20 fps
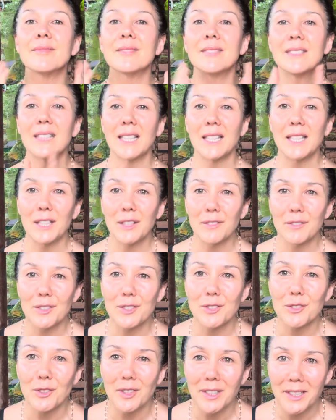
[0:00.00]
Thank you for
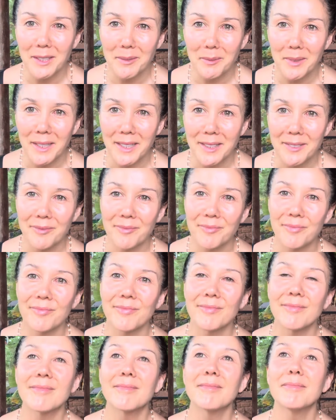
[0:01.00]
joining me.
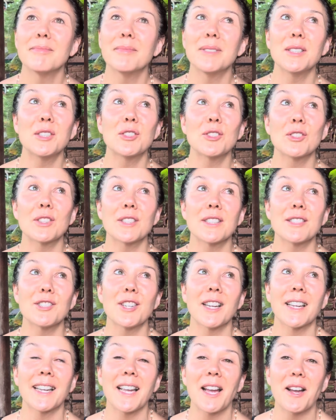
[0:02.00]
Be sure to
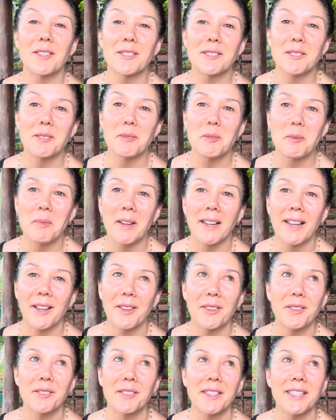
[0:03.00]
check out some of my
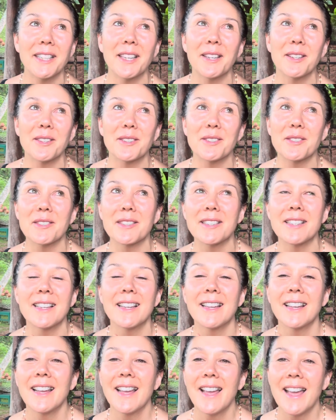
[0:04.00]
other videos
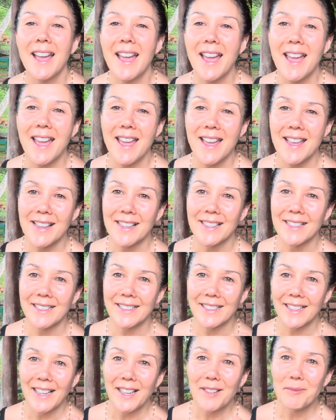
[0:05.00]
and
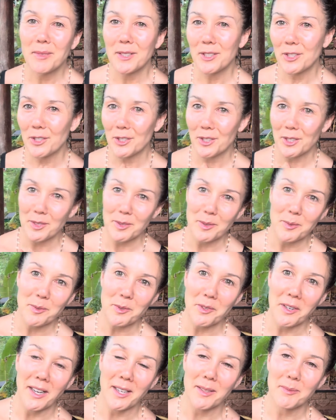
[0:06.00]
be sure to
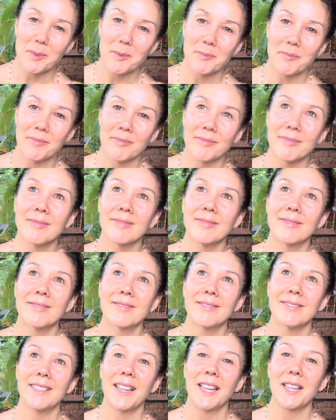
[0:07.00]
subscribe.
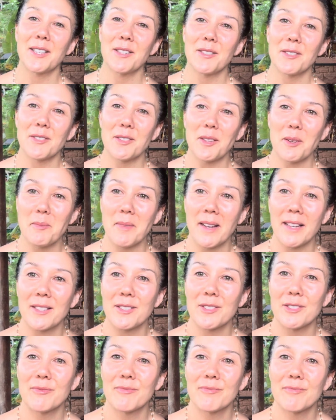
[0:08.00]
Thank you so
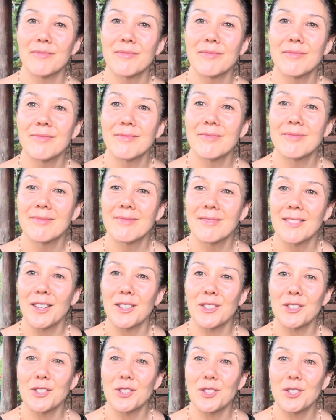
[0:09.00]
much.
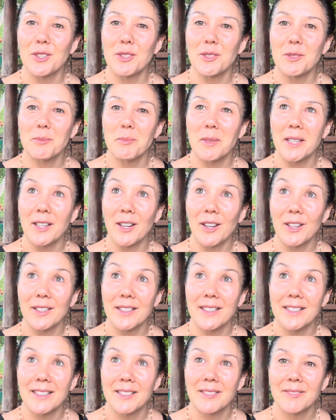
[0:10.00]
I'll show you those peacocks.